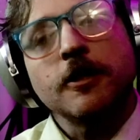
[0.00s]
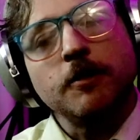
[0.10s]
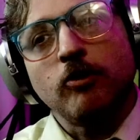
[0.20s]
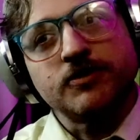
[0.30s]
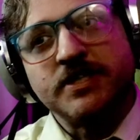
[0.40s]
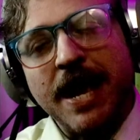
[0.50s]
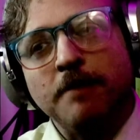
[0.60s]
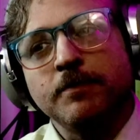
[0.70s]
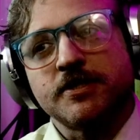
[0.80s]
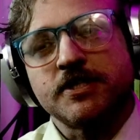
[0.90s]
the most
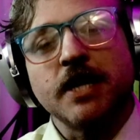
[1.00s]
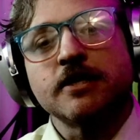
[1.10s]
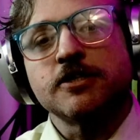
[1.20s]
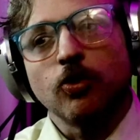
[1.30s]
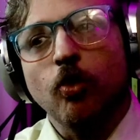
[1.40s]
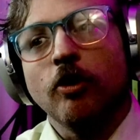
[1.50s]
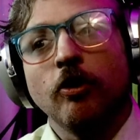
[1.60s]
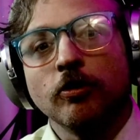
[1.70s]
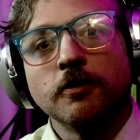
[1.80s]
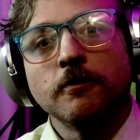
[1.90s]
damnedest things in the
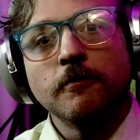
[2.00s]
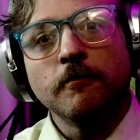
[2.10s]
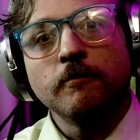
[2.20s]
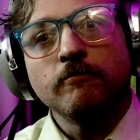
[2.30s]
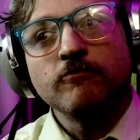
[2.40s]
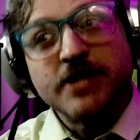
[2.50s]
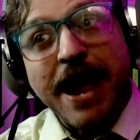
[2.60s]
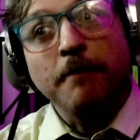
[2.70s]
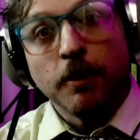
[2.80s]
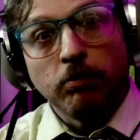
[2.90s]
world,
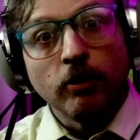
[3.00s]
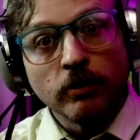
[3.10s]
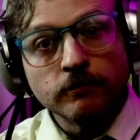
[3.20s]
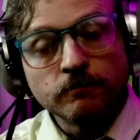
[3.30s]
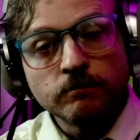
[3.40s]
damnable,